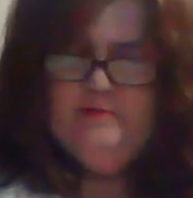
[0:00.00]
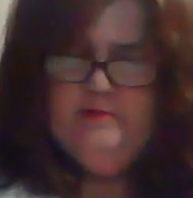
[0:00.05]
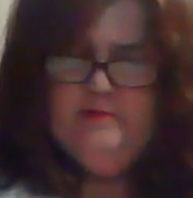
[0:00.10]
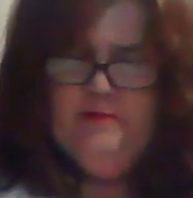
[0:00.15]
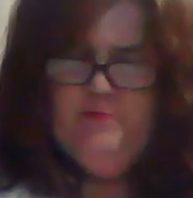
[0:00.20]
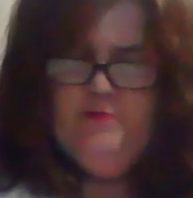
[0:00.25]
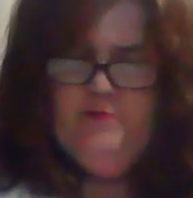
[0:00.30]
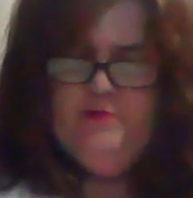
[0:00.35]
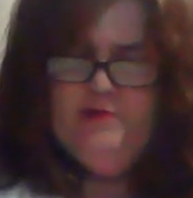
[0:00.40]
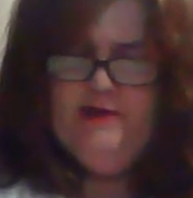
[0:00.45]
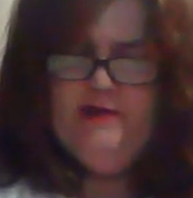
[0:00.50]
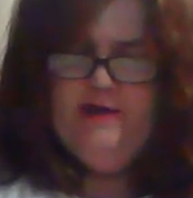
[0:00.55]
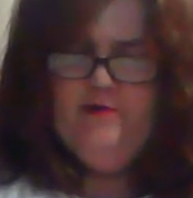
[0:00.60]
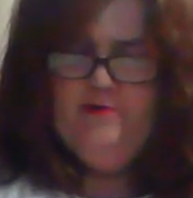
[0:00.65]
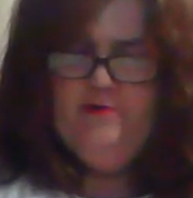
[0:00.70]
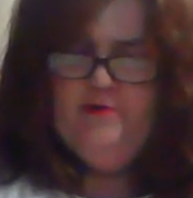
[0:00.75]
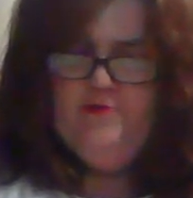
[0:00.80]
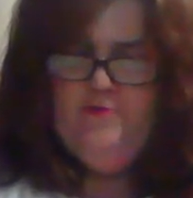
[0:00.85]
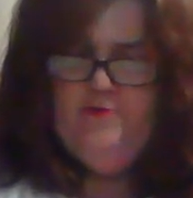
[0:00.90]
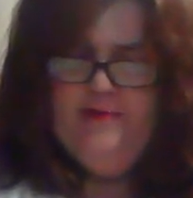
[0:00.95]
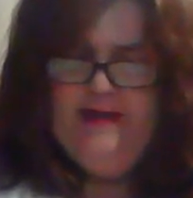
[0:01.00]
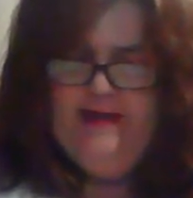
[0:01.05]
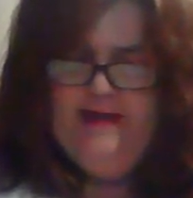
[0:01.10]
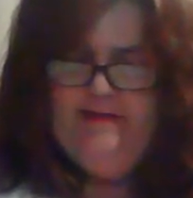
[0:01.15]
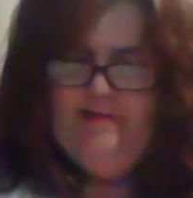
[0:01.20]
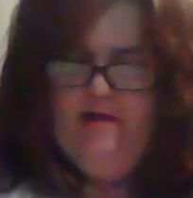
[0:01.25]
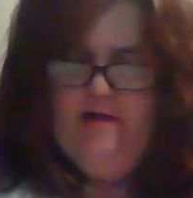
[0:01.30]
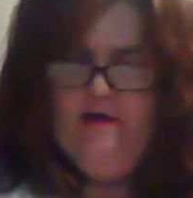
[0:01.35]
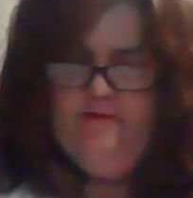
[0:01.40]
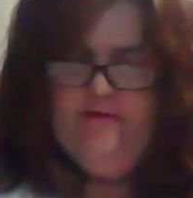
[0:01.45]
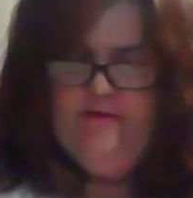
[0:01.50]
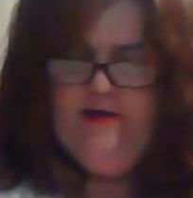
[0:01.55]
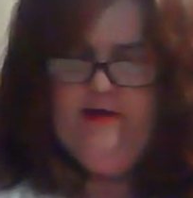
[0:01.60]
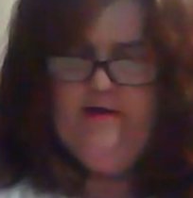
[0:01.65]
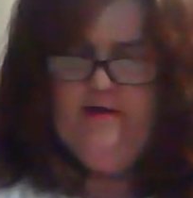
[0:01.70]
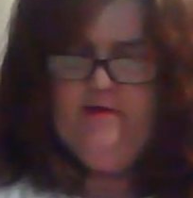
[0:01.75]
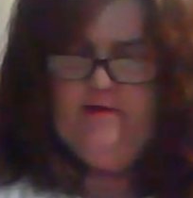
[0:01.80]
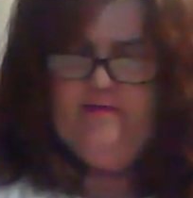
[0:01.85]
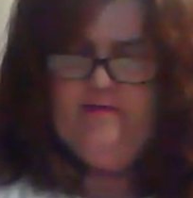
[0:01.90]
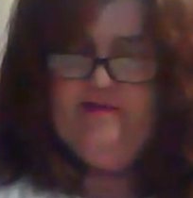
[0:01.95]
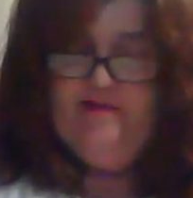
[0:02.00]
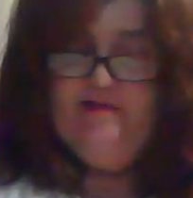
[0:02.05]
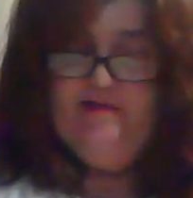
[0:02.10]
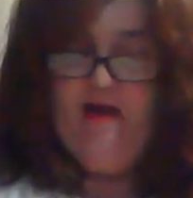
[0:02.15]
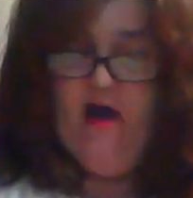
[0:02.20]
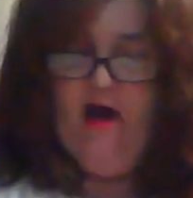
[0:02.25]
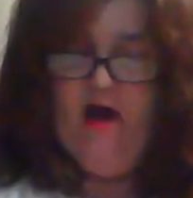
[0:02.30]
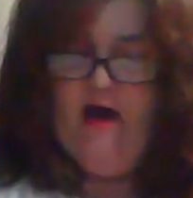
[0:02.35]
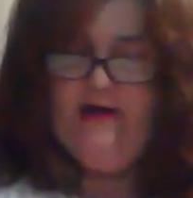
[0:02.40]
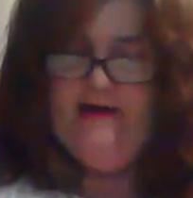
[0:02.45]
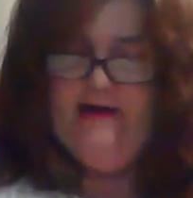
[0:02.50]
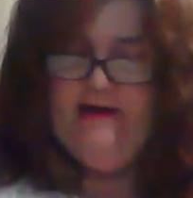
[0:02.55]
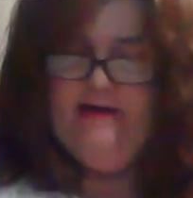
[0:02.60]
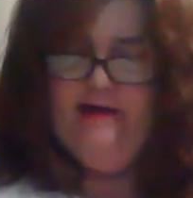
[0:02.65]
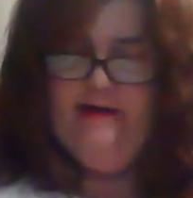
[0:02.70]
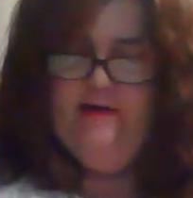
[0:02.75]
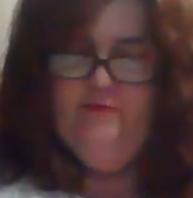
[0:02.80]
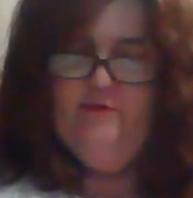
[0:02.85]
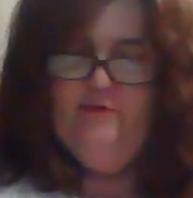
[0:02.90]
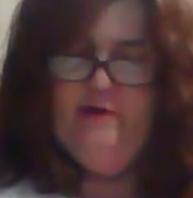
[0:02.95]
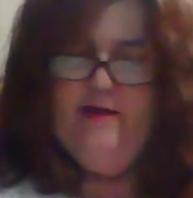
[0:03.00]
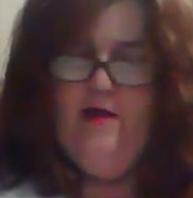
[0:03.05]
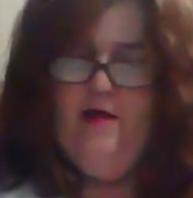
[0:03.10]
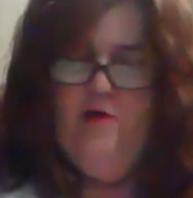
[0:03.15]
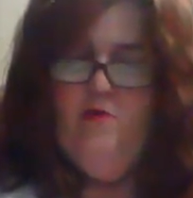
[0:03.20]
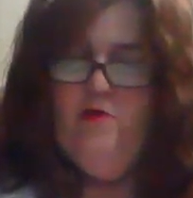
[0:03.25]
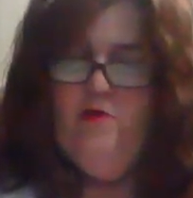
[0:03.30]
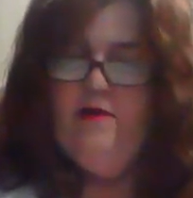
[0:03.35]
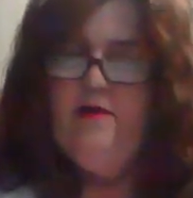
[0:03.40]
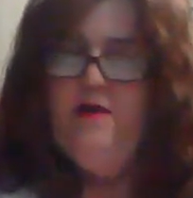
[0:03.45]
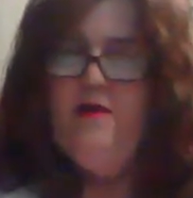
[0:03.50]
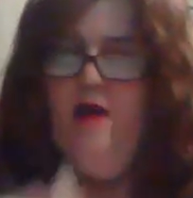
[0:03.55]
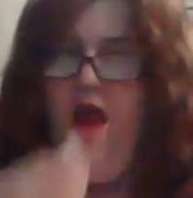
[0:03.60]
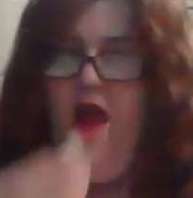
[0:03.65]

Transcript: I'm going to tear a little piece off here because it's hot and I can't really hold it.